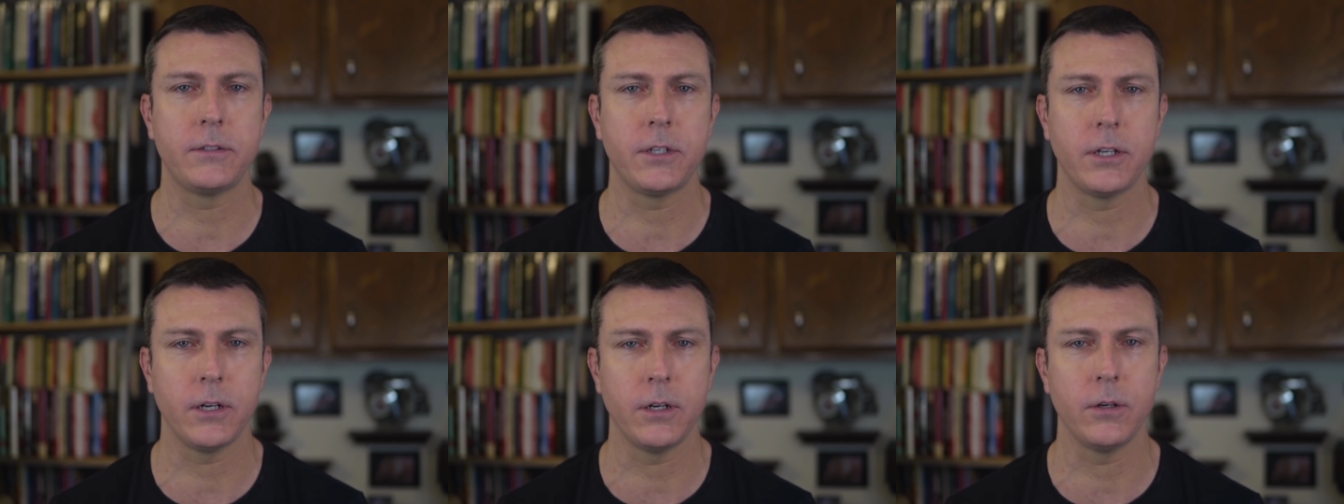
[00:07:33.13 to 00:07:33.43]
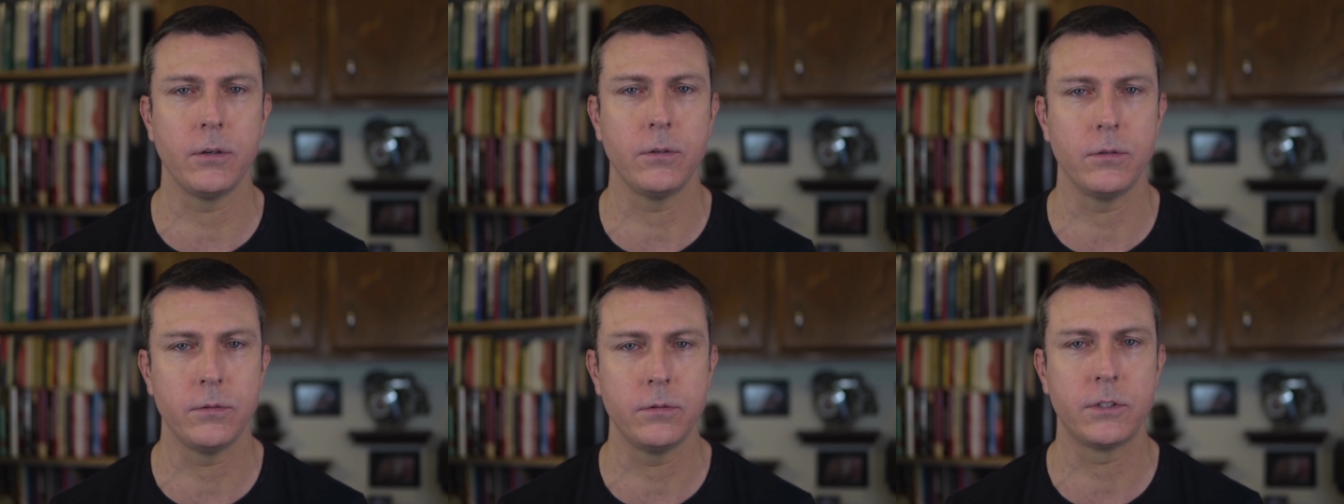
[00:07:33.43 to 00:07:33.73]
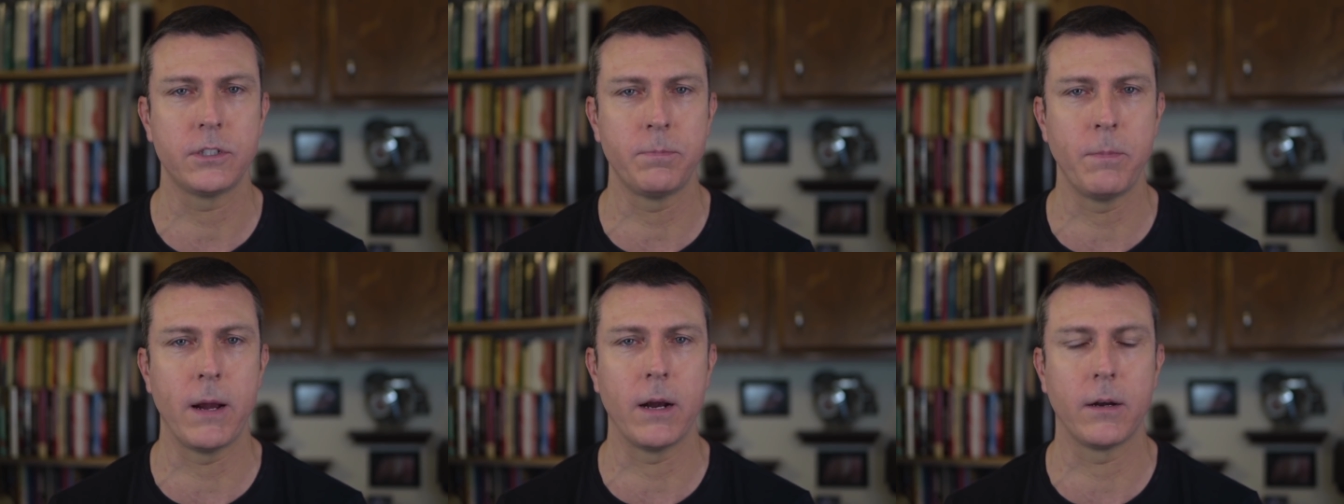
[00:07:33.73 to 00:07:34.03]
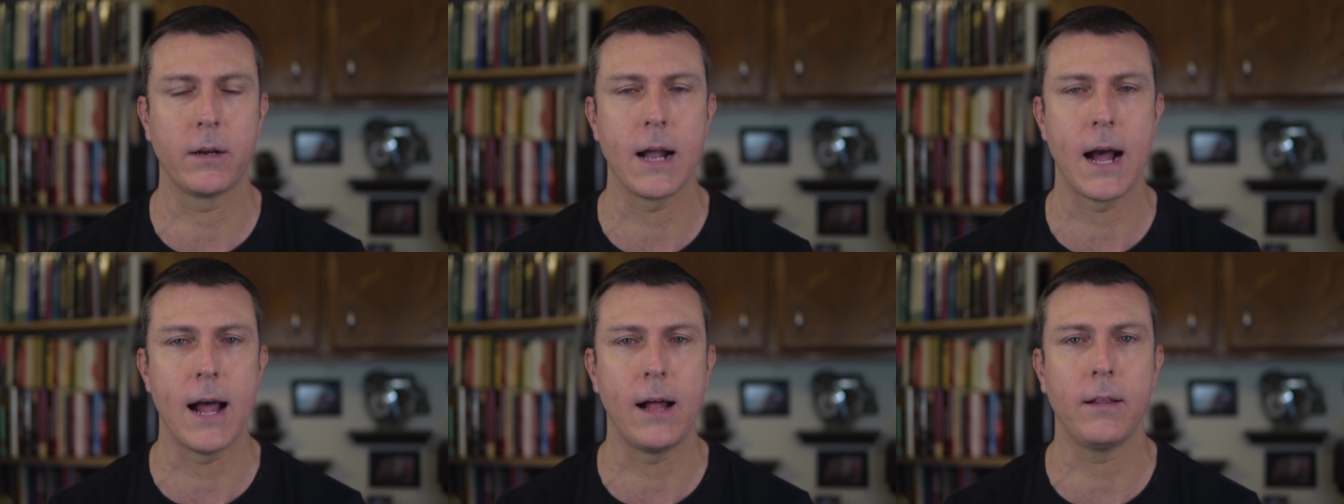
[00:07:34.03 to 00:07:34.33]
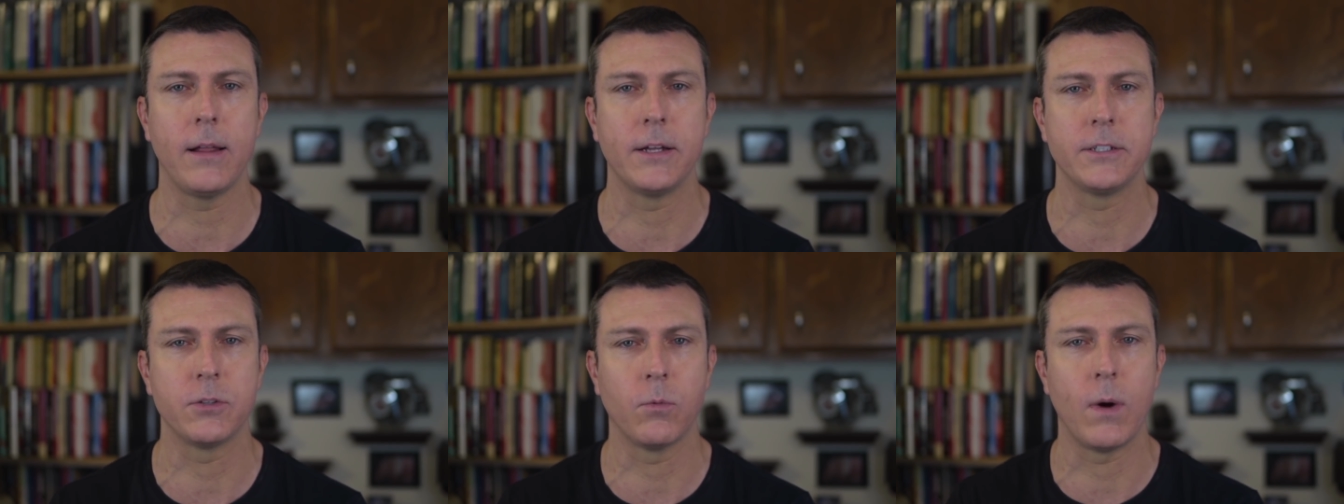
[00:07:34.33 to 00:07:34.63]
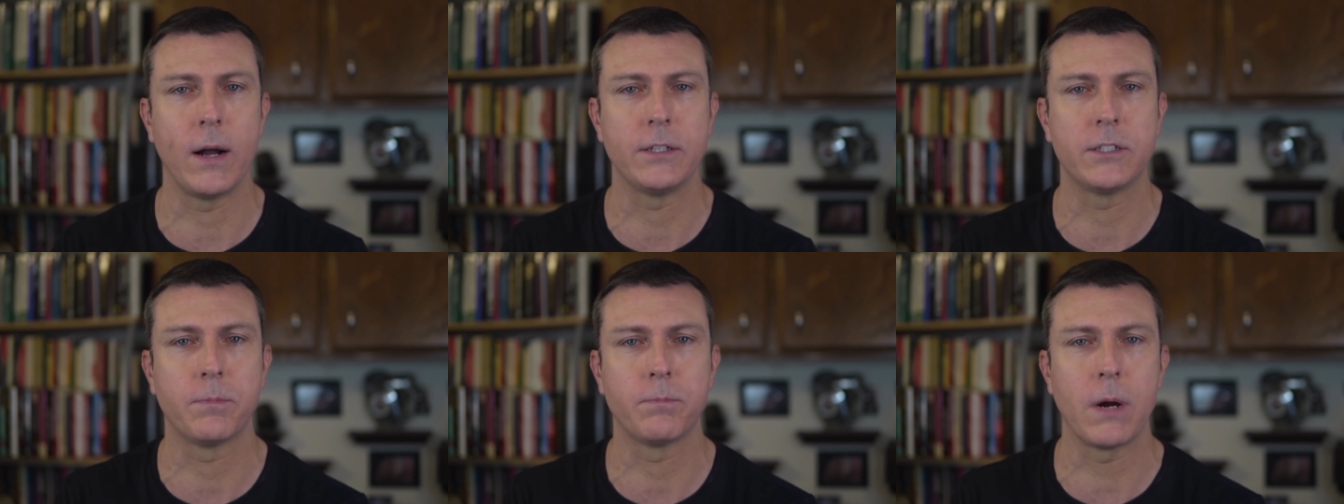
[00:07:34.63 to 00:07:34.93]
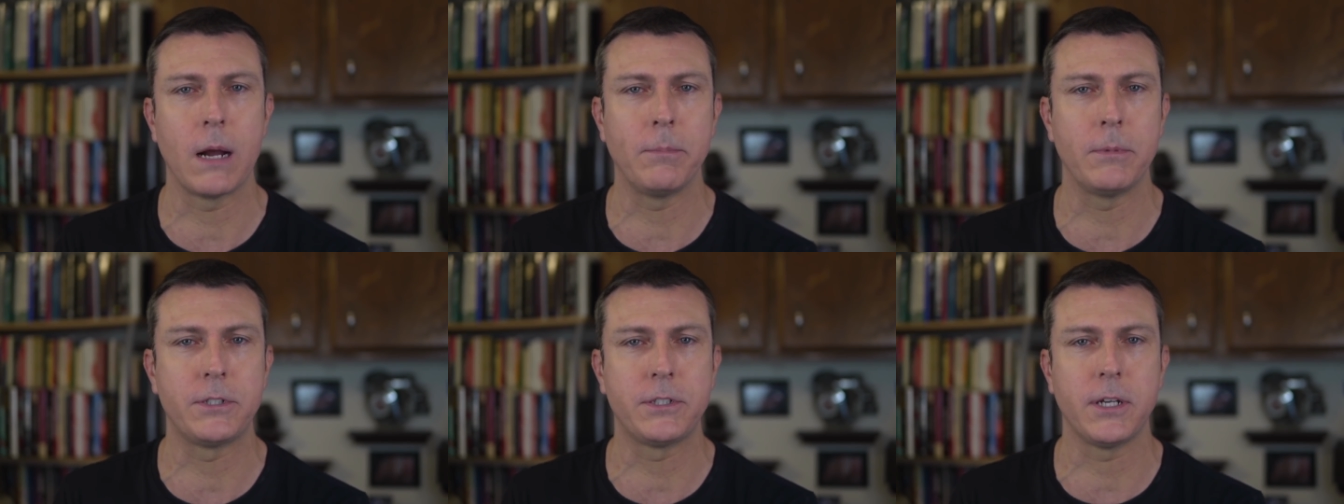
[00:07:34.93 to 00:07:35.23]
who smeared Kyle as a white
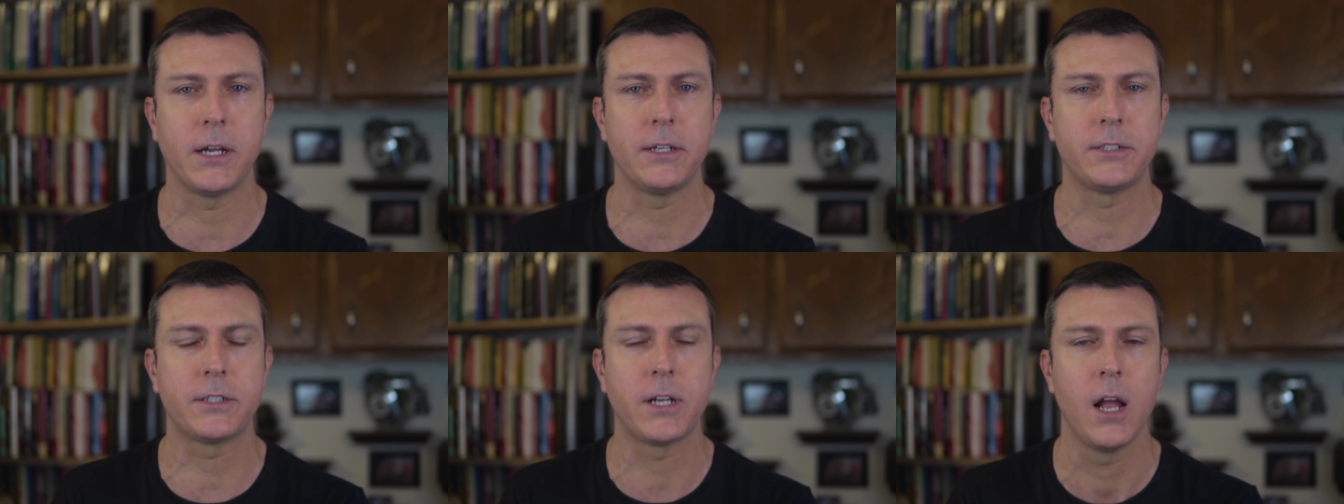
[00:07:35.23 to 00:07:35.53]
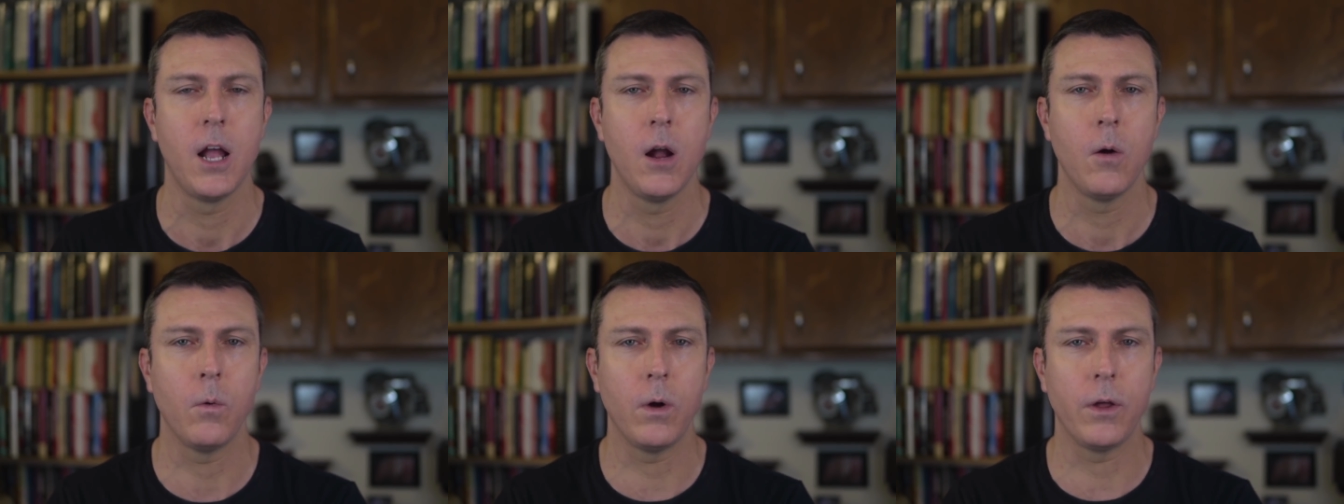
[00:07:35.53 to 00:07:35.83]
supremacist with